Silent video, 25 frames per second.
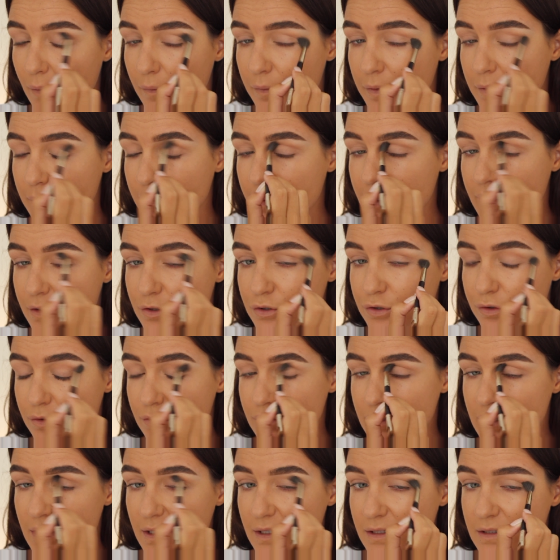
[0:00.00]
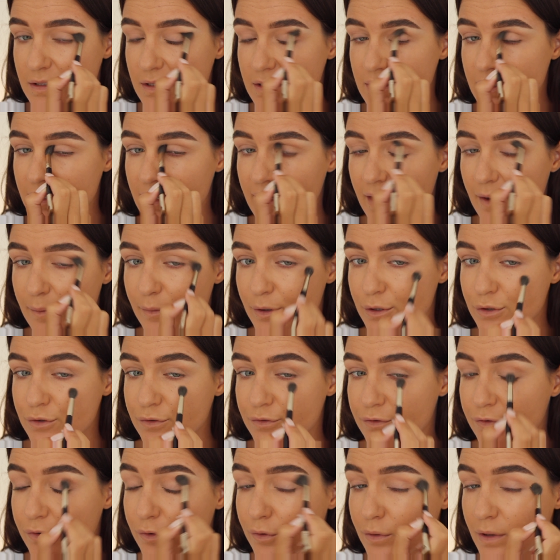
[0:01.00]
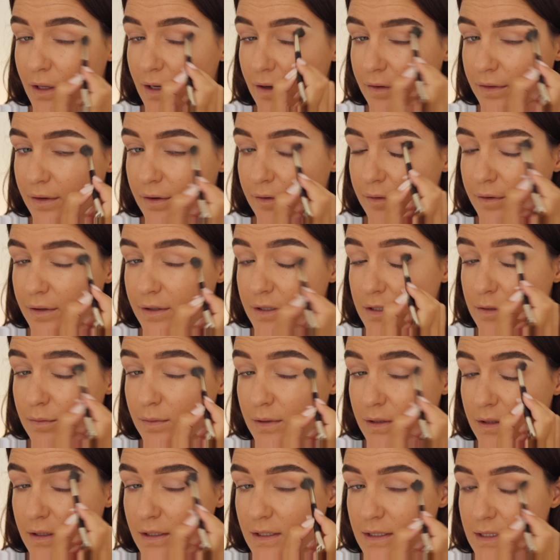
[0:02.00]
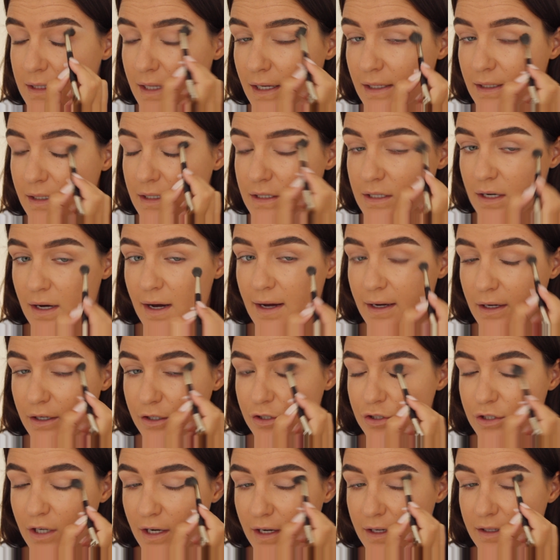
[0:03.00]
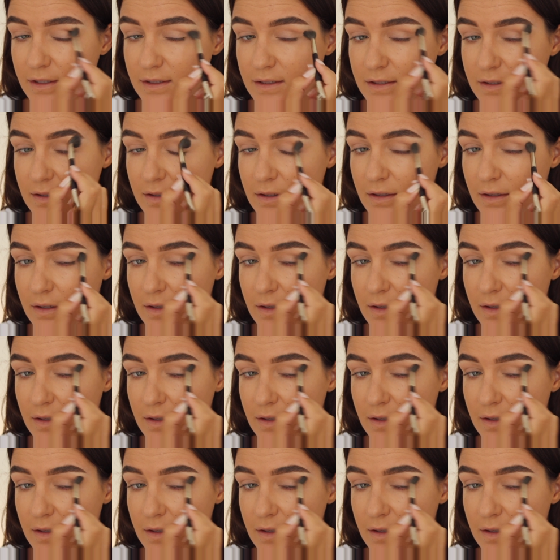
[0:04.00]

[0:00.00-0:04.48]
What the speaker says: It will be a true test to see how much fallout there is with the slightly darker shades.